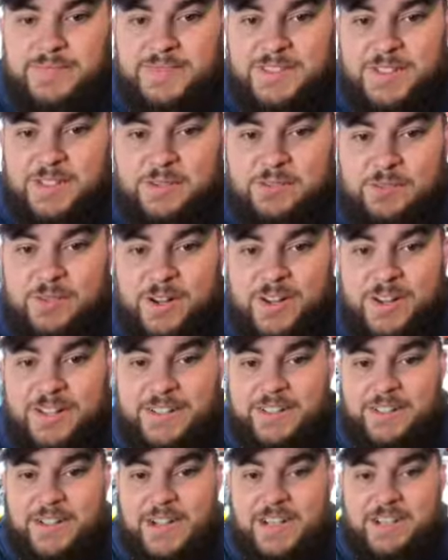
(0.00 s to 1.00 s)
You
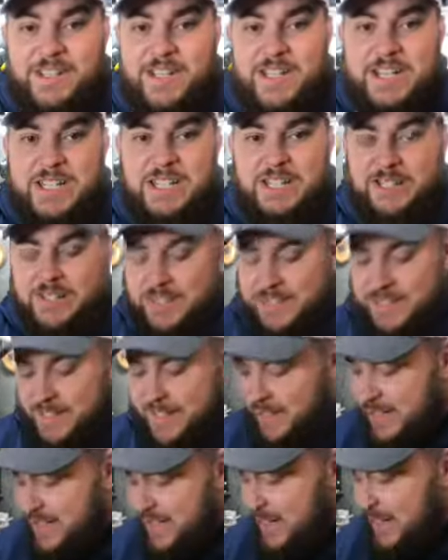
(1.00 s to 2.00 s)
won. Congratulations.
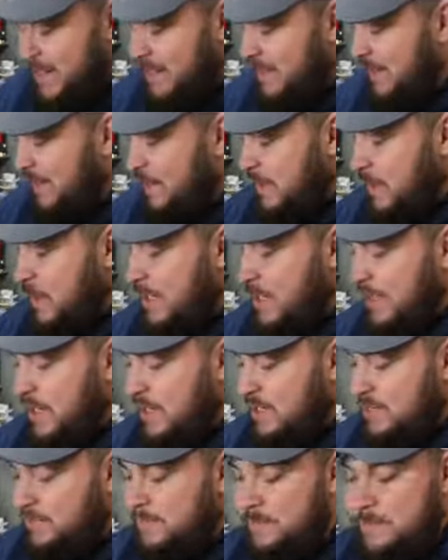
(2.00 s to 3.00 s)

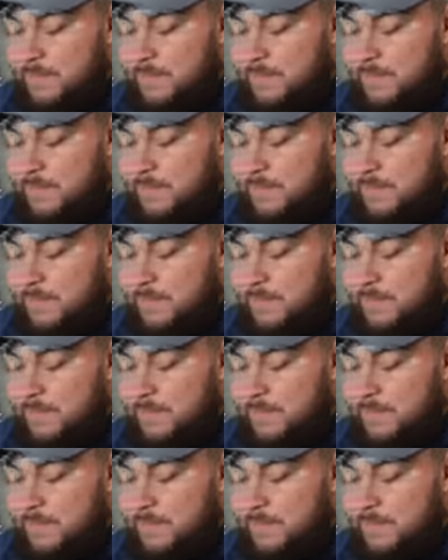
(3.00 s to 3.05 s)
Well,